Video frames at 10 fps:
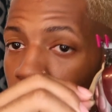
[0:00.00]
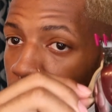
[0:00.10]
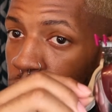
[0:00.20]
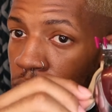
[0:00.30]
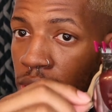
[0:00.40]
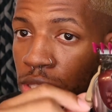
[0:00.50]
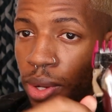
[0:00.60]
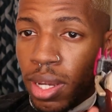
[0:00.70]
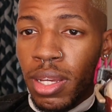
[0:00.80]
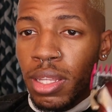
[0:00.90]
close it so
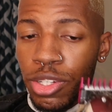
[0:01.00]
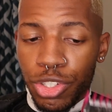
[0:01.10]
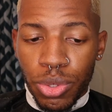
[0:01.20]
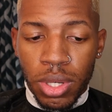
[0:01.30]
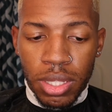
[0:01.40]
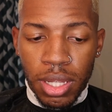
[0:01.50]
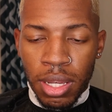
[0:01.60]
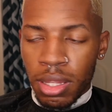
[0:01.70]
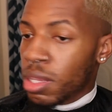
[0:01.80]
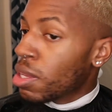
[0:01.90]
I can get the shortest
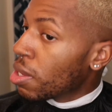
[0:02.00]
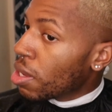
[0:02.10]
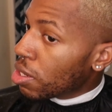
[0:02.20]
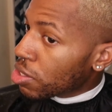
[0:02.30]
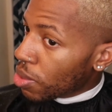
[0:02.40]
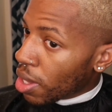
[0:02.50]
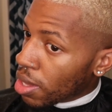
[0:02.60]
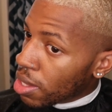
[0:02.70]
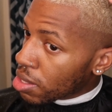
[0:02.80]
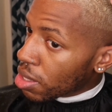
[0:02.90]
length, and so
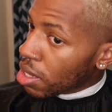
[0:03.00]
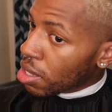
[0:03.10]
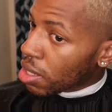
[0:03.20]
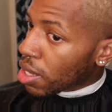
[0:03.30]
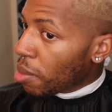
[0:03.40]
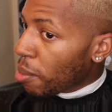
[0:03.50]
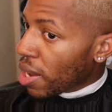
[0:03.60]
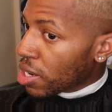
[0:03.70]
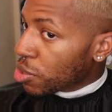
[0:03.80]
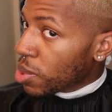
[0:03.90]
that this length can
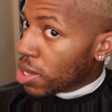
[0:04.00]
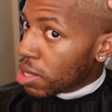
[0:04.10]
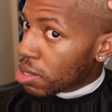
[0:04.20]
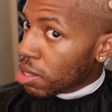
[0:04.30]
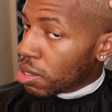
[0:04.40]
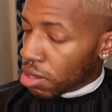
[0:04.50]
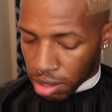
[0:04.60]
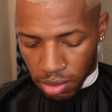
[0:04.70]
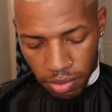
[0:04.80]
match with this length.